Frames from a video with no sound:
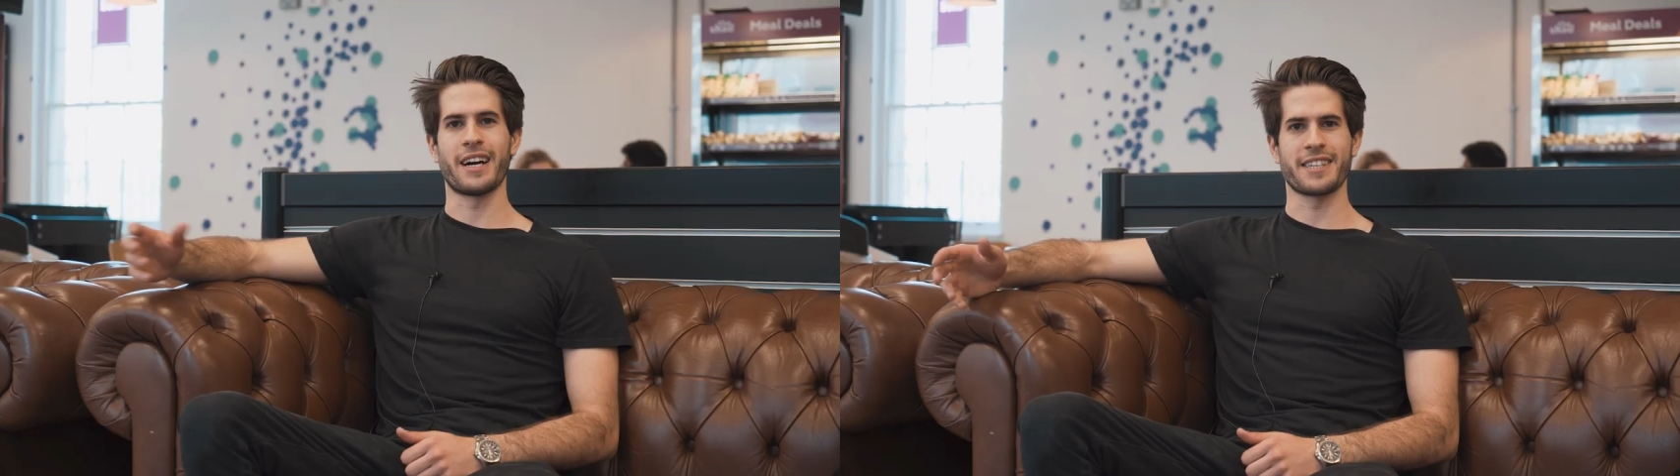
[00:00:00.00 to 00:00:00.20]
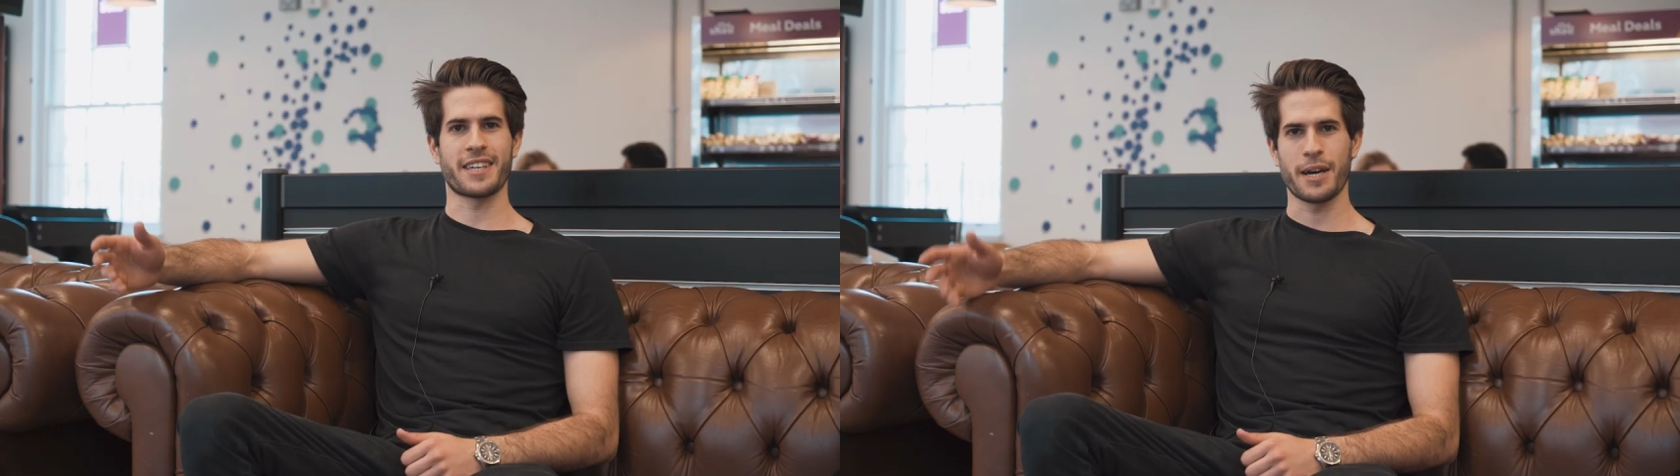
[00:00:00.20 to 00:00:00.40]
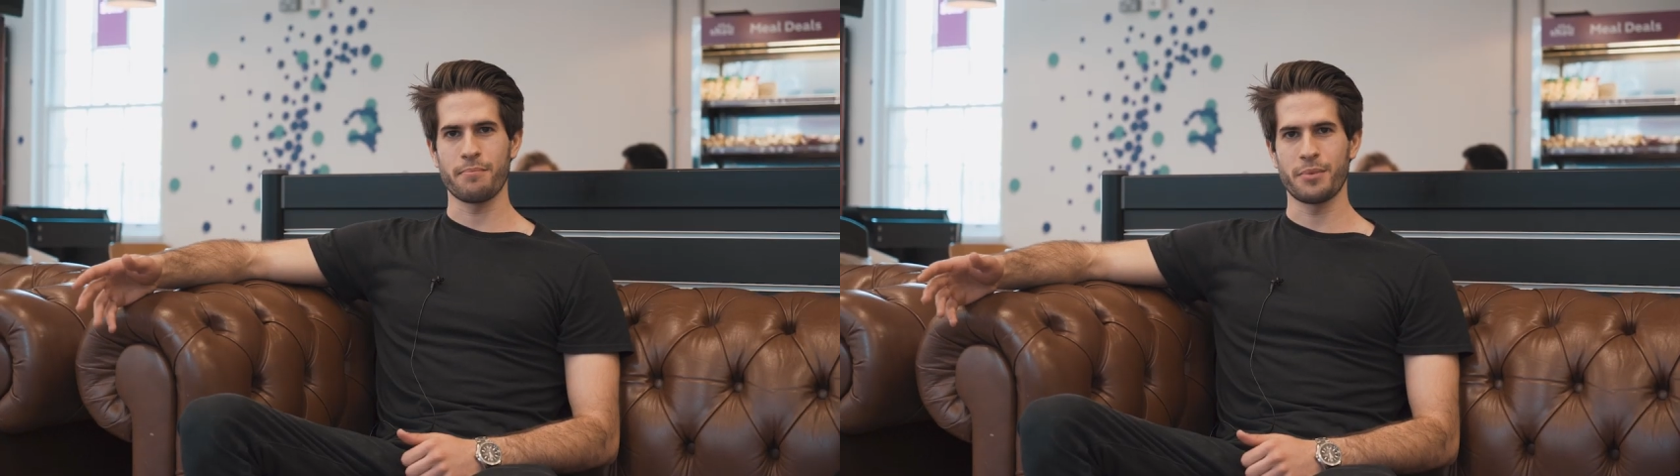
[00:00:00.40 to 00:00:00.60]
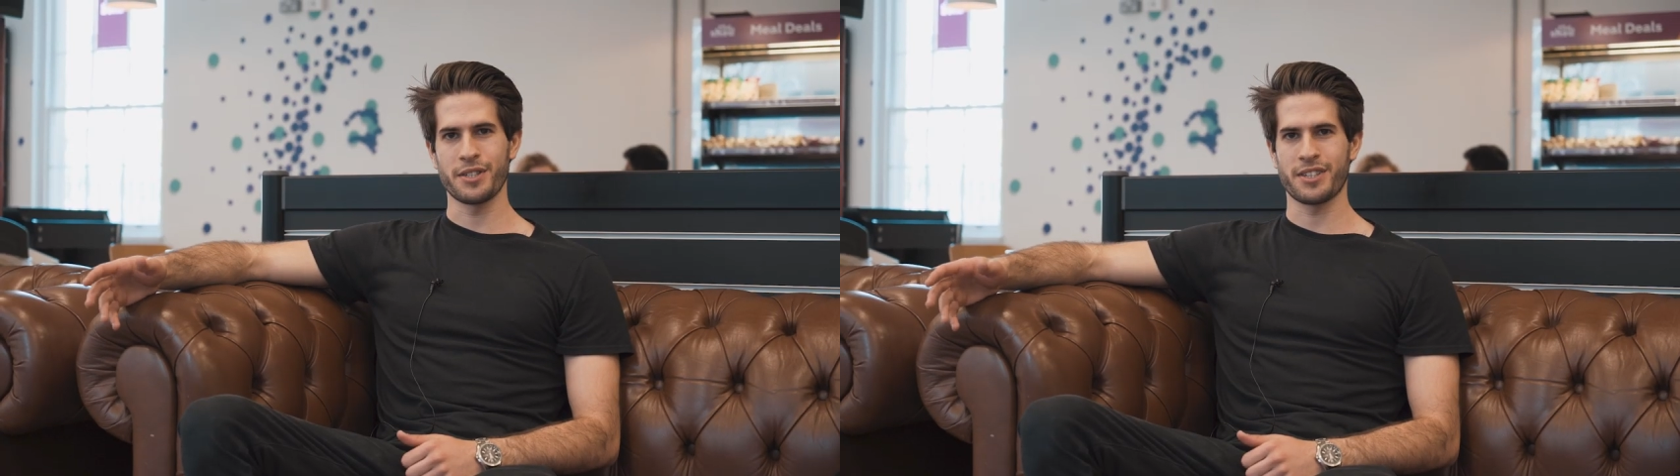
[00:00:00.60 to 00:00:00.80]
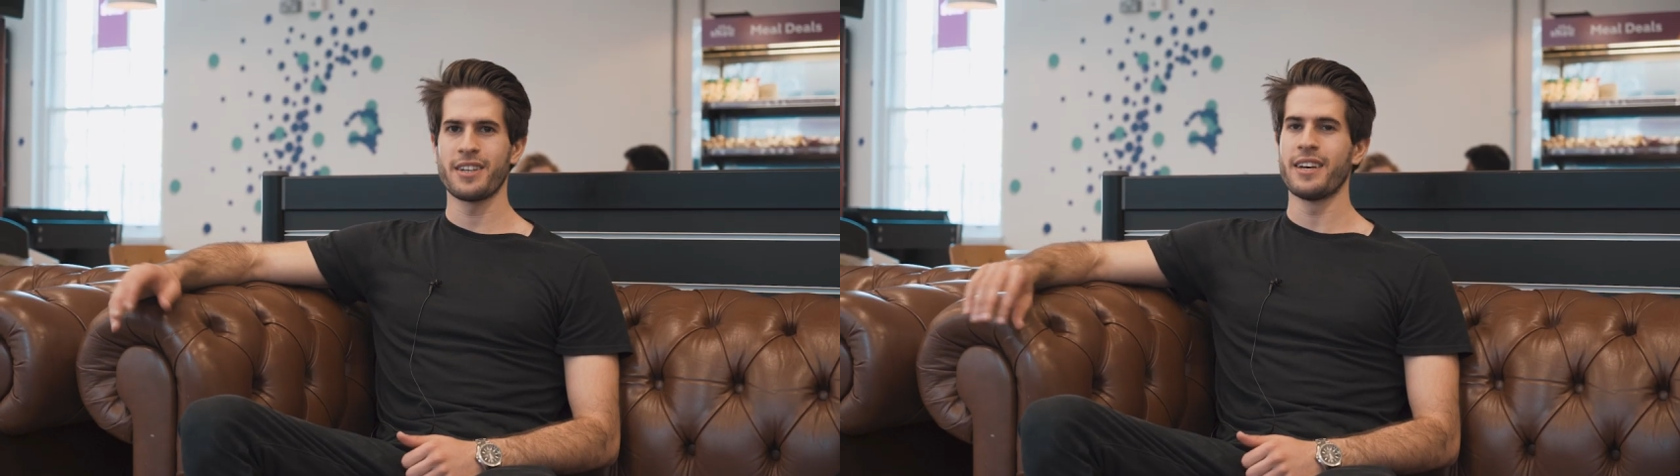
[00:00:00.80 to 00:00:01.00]
Guy's
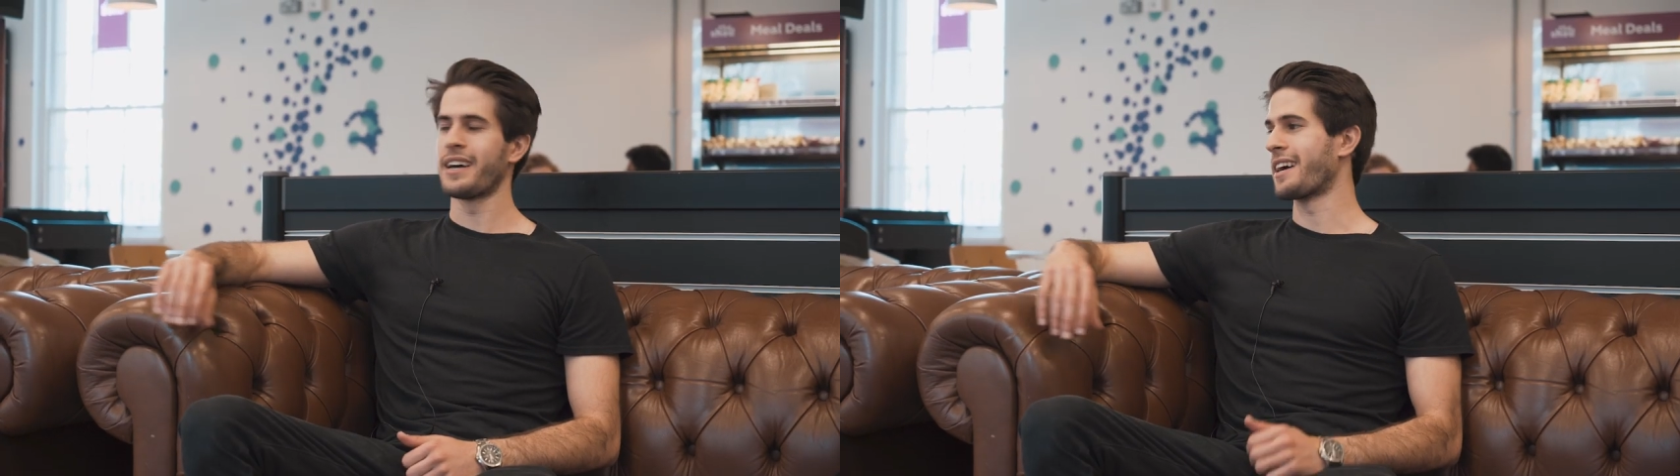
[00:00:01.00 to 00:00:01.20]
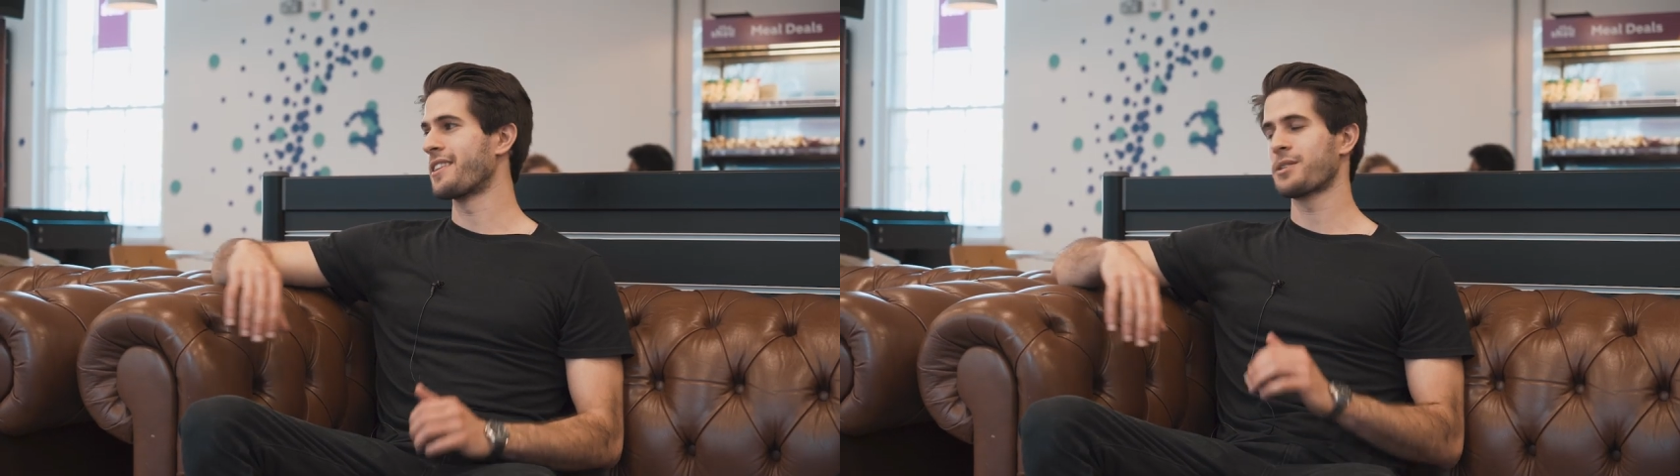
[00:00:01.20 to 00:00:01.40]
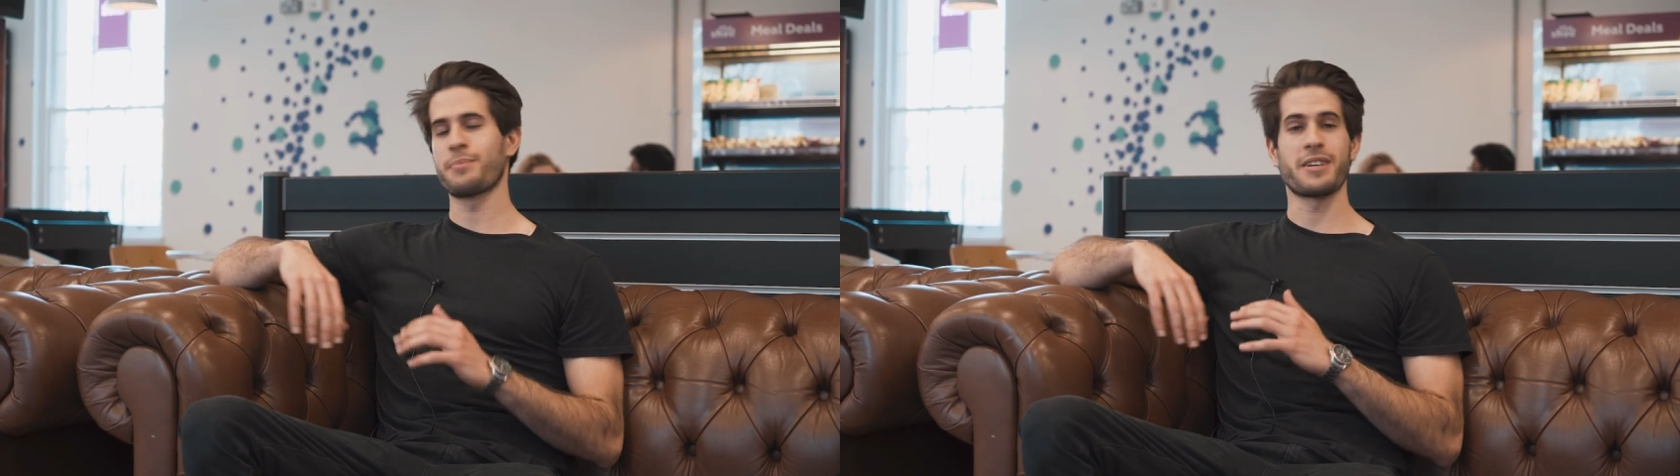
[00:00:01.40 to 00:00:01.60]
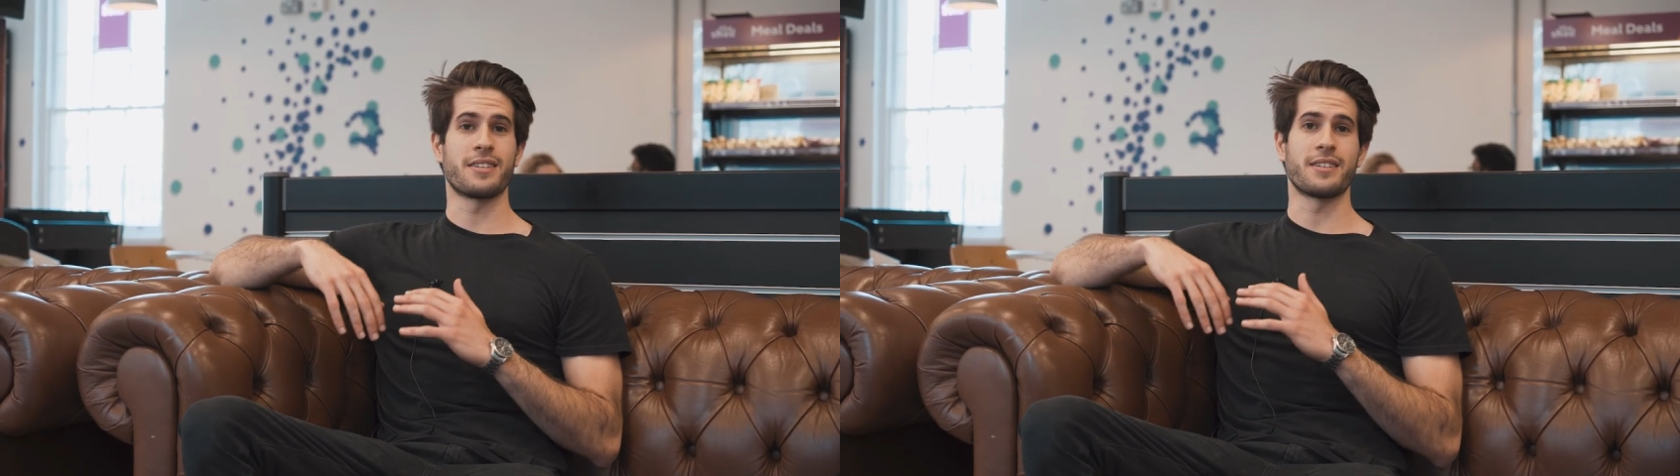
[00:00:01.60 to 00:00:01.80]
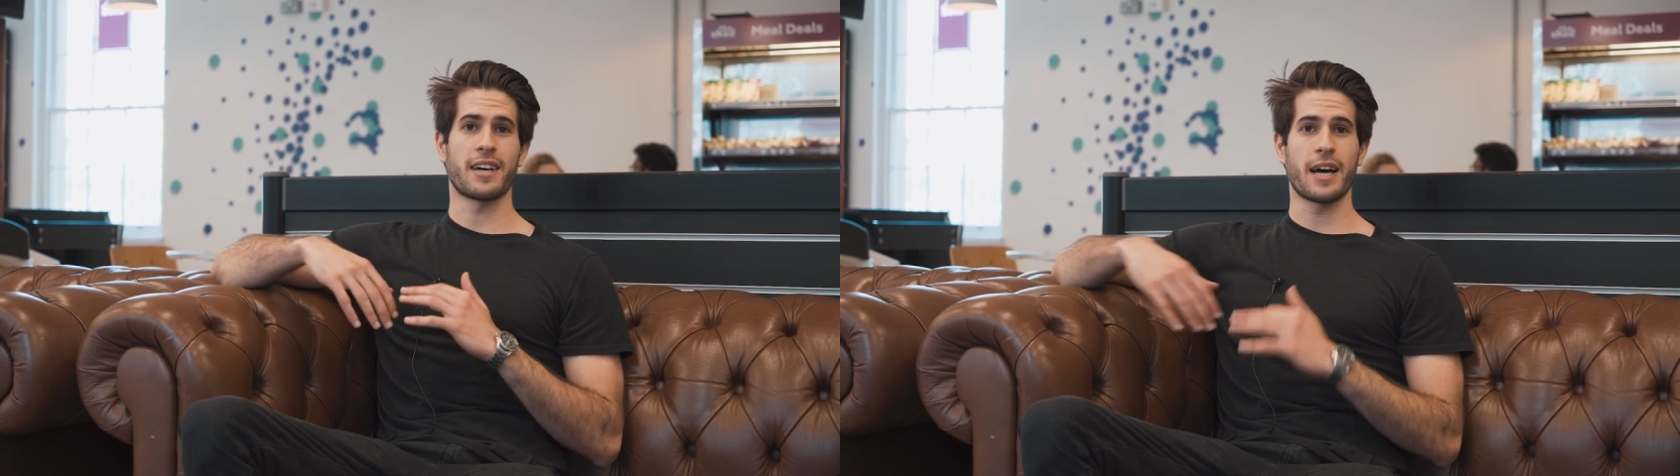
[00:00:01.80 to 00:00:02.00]
campus and this place is